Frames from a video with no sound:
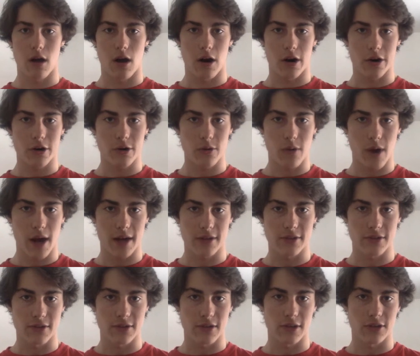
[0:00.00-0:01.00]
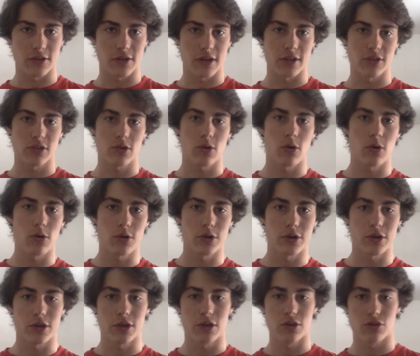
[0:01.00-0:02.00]
Harder waxes address
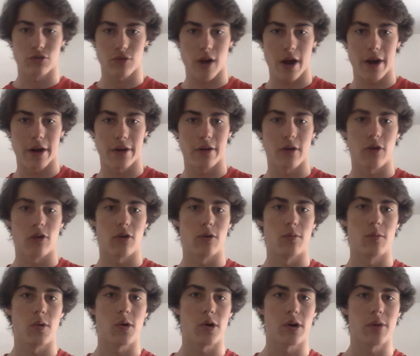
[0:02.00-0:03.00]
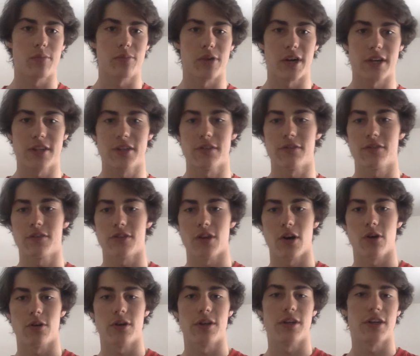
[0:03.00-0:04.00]
colder, drier, or more abrasive
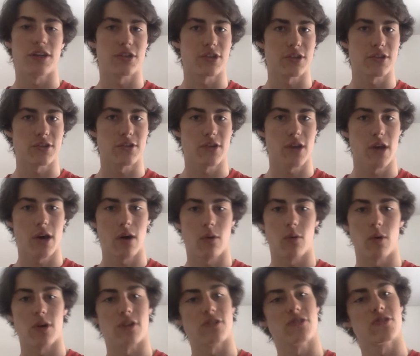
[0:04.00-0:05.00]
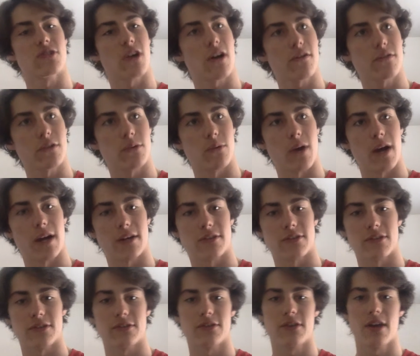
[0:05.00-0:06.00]
snow conditions, whereas softer
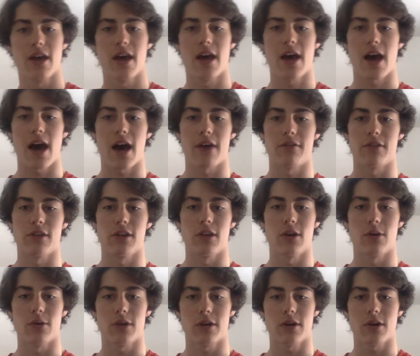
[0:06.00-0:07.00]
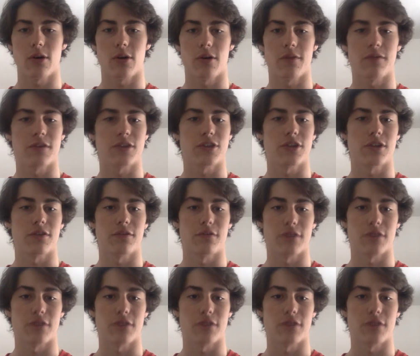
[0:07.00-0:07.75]
waxes have a lower coefficient of